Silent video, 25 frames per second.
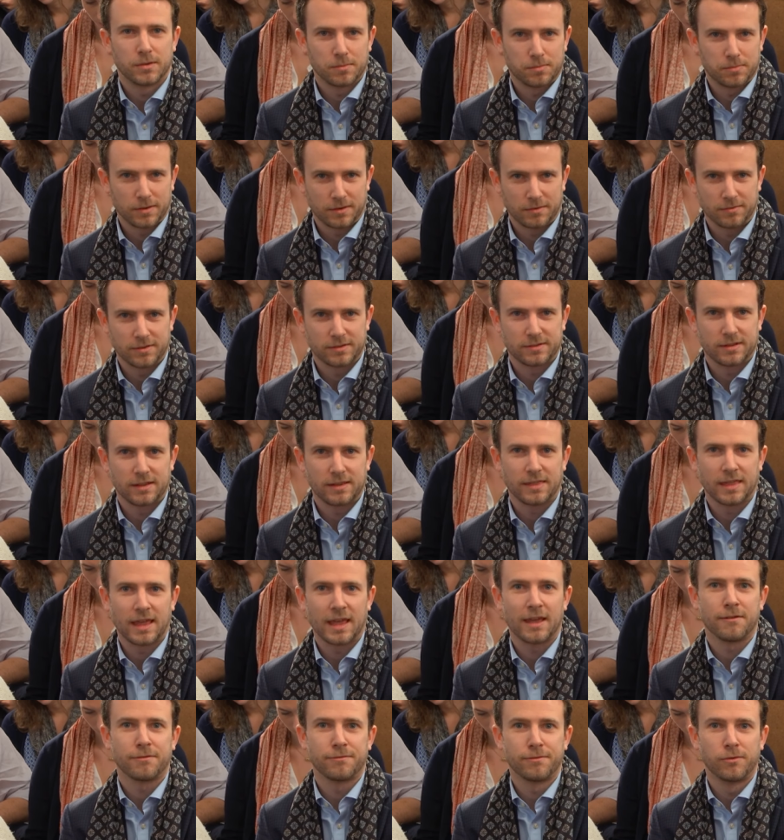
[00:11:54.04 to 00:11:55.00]
to privacy,
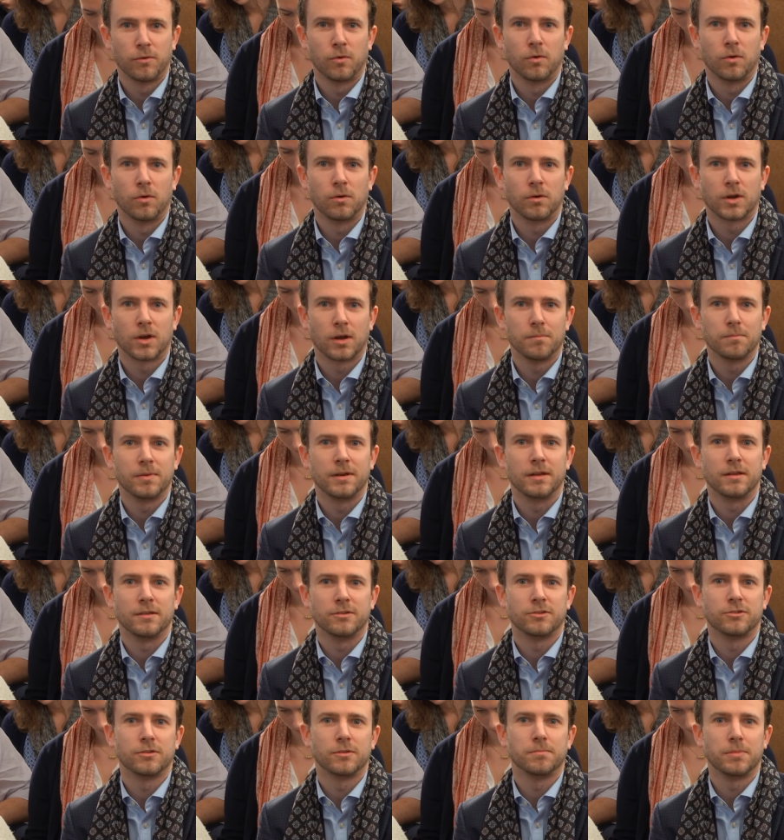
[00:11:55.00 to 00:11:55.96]
therefore
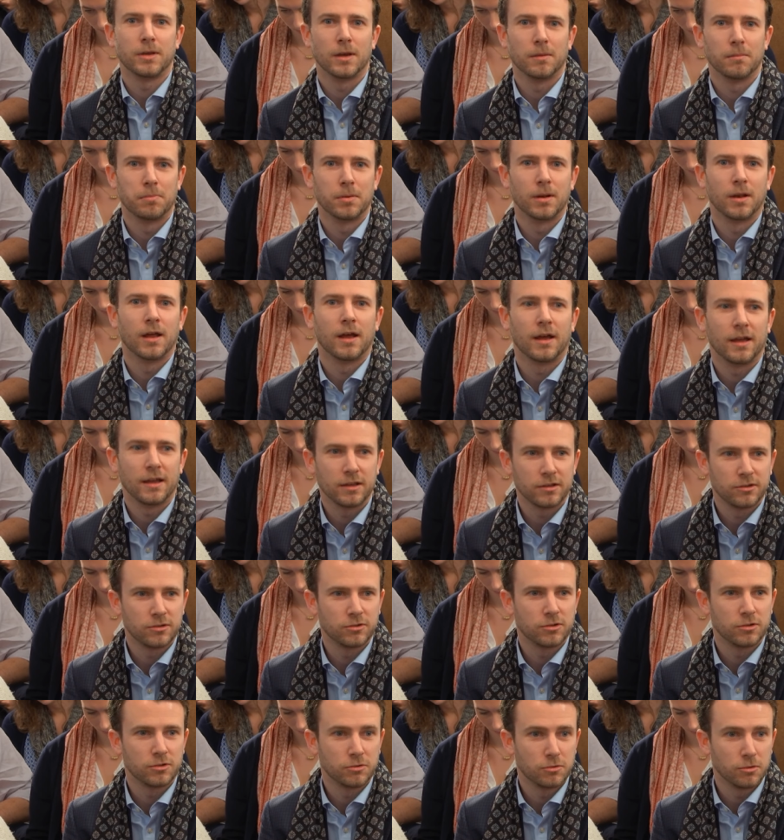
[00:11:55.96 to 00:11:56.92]
companies should be
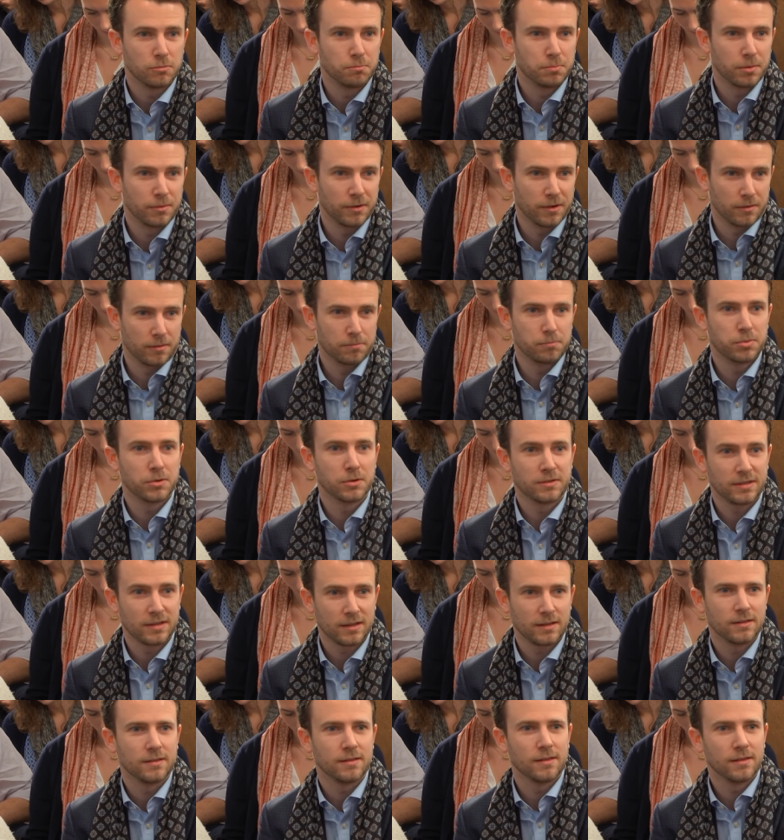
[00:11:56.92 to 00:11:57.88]
obliged to
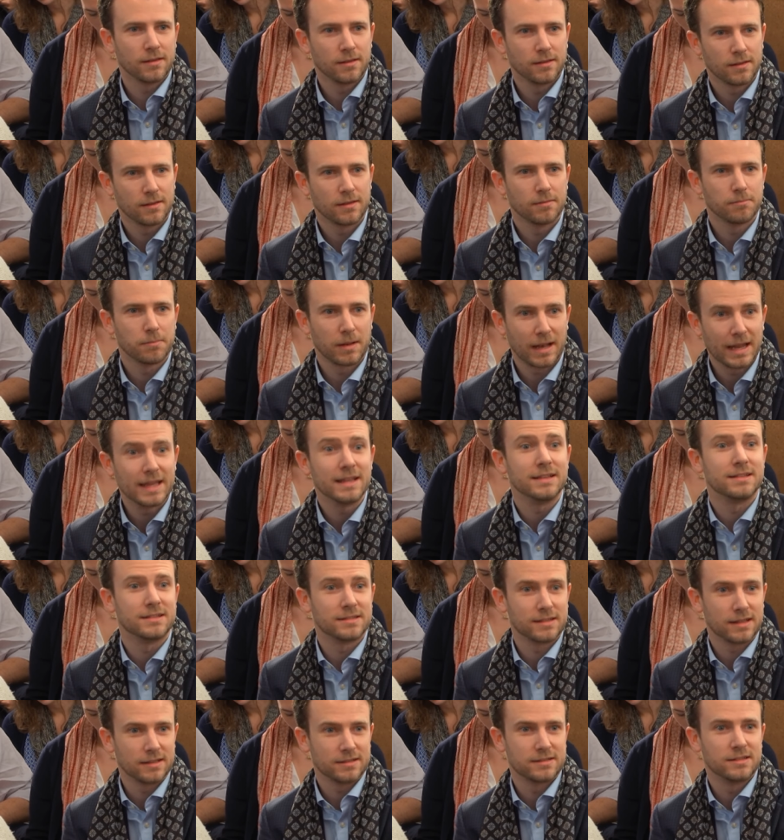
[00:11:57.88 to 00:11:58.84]
put in
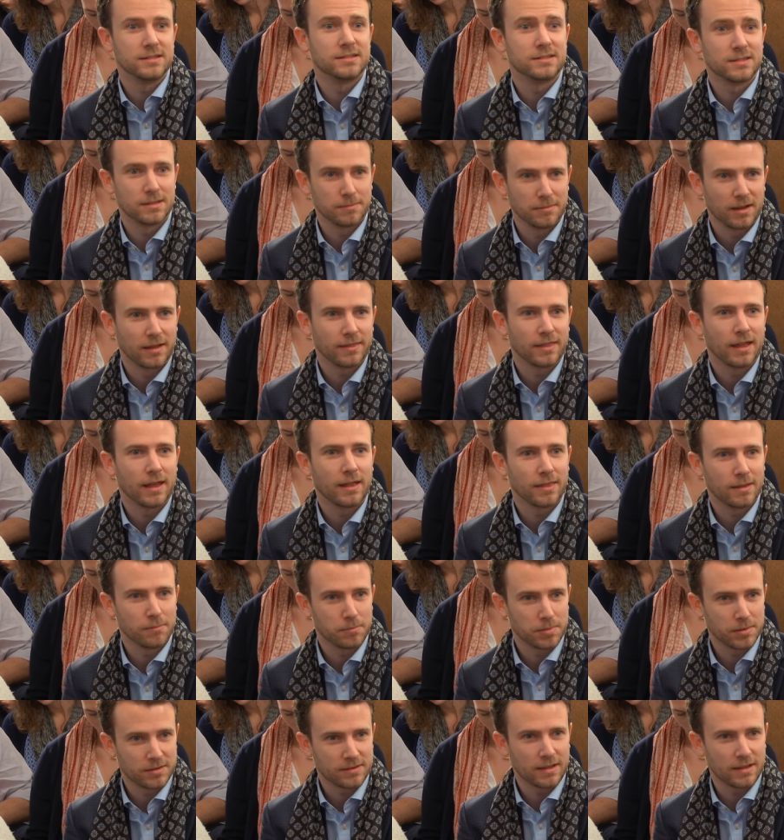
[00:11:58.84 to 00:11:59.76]
place a system like that that